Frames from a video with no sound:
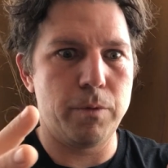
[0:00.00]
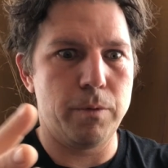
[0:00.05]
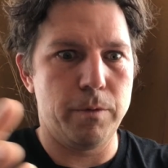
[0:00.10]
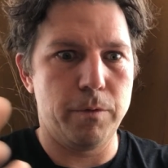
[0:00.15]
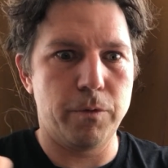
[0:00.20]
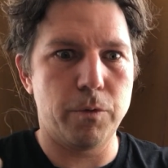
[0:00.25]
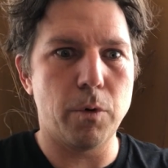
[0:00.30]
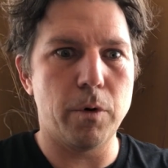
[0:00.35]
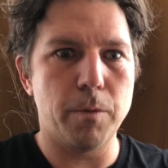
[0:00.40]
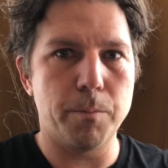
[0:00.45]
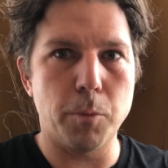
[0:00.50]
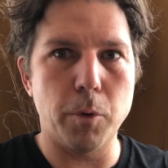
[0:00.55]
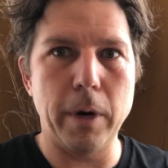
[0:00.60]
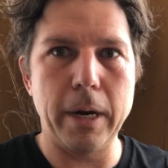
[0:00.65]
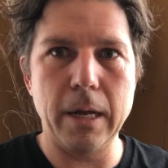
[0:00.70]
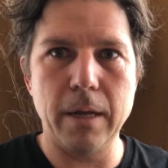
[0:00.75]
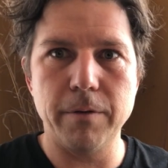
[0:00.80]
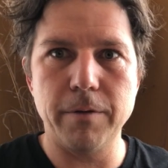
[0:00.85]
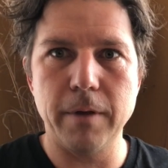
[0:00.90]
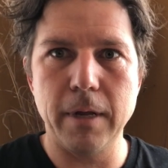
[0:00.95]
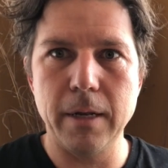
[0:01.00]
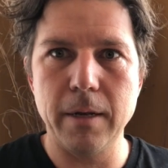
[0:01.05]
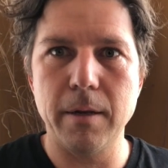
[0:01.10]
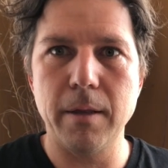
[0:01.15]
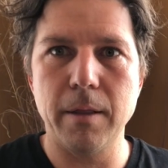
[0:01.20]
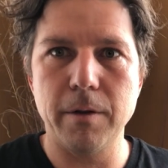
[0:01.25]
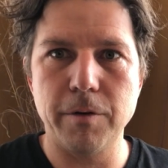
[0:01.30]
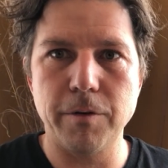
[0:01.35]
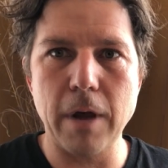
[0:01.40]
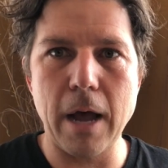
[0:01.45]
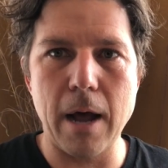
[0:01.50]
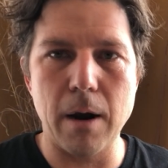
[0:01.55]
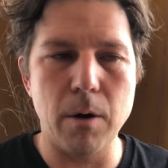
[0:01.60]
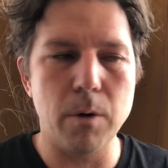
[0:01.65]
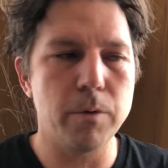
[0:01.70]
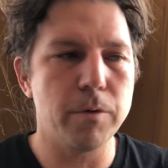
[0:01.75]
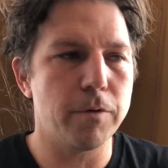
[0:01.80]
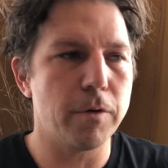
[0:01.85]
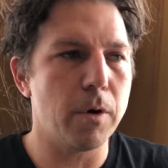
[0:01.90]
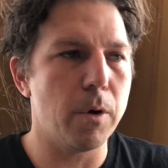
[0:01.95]
sort of bring us into the shadow.
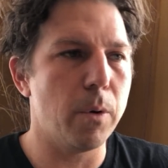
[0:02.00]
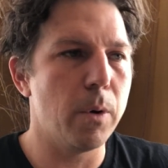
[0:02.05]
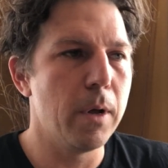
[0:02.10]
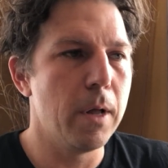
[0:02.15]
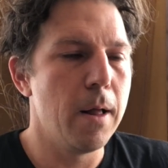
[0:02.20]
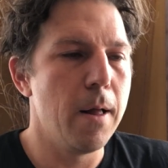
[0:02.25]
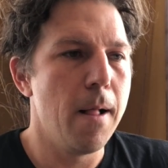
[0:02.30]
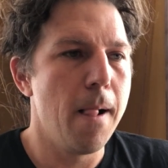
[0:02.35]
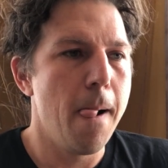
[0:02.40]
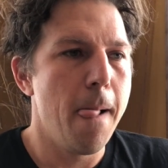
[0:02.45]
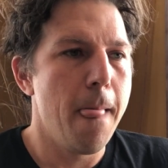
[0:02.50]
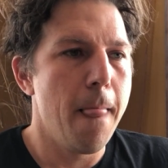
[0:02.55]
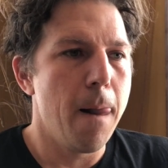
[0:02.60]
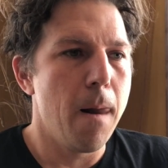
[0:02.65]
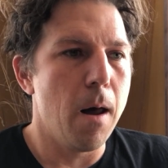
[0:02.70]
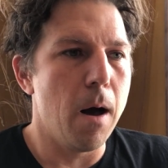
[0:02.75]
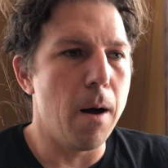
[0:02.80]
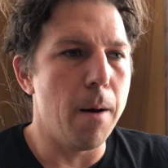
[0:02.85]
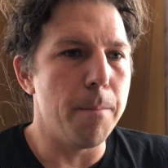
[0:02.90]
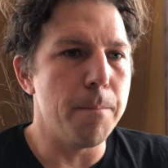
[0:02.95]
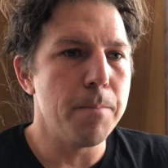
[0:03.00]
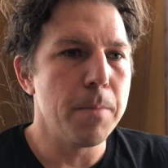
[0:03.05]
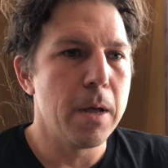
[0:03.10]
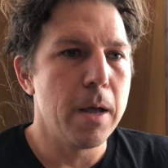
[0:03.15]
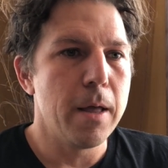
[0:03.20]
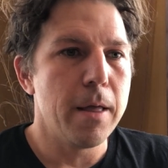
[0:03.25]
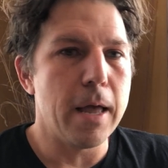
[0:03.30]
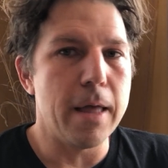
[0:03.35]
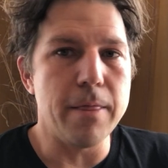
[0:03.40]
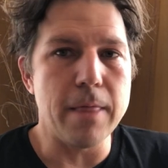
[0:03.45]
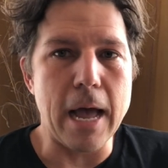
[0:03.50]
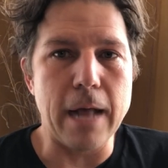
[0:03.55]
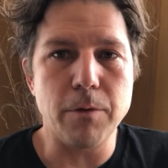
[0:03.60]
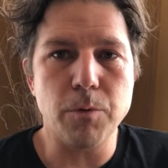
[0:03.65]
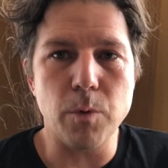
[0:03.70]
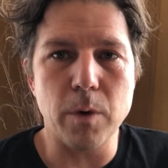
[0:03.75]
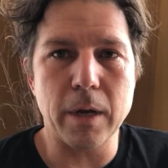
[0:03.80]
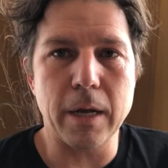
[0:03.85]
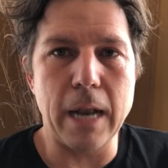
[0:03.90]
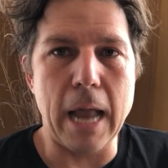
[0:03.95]
So, and that's
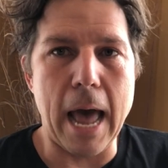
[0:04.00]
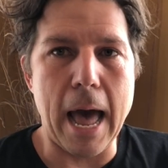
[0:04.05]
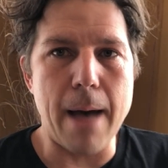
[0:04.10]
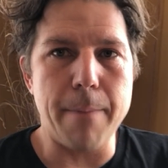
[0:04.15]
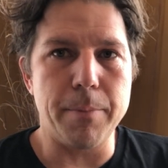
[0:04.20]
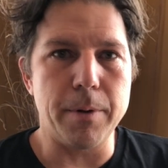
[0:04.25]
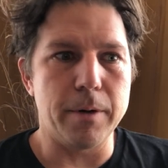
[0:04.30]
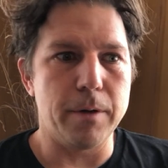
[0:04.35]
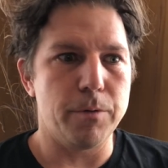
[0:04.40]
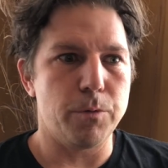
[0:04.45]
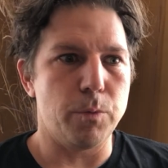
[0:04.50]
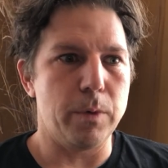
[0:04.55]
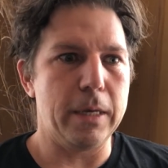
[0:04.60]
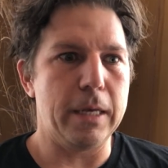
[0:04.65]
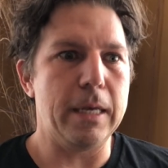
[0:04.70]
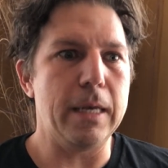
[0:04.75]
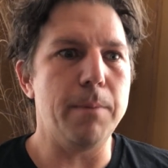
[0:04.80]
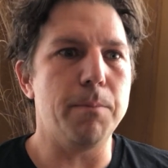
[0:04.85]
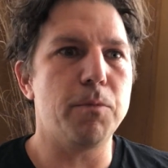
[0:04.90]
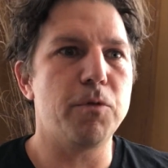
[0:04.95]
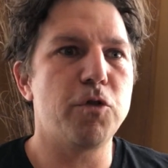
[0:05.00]
what can happen as we keep